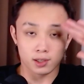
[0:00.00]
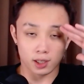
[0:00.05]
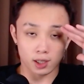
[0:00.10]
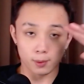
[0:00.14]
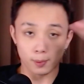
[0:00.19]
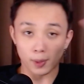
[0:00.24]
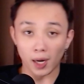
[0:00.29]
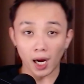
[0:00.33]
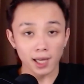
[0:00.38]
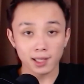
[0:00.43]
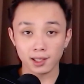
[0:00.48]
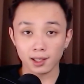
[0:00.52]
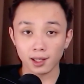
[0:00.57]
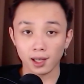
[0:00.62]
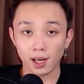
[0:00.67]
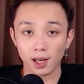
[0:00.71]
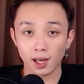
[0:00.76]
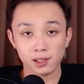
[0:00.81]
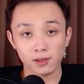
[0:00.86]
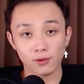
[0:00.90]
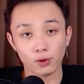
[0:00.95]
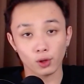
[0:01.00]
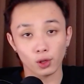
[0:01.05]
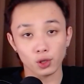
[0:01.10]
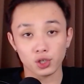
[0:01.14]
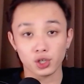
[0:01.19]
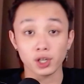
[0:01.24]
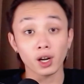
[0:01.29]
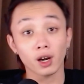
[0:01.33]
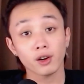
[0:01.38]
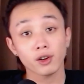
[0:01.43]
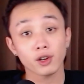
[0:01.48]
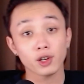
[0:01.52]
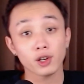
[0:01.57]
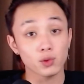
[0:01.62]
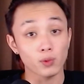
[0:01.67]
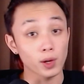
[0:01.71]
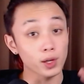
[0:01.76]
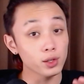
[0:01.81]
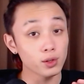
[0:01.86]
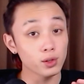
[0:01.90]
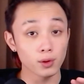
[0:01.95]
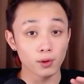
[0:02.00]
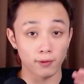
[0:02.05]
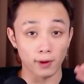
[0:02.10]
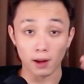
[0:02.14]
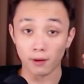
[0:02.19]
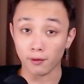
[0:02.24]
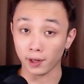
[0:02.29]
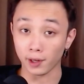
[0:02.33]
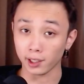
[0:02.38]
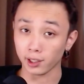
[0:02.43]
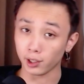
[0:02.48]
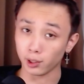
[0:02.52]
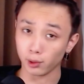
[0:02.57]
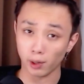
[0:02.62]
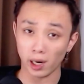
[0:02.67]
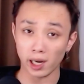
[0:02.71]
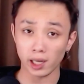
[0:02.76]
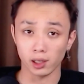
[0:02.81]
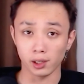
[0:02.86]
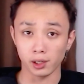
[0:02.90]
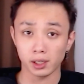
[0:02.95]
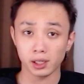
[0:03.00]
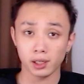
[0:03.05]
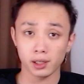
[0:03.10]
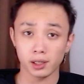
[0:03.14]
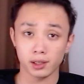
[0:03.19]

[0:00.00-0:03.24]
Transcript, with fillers: goodbye to the days of clutch scenarios where you fat finger your right click.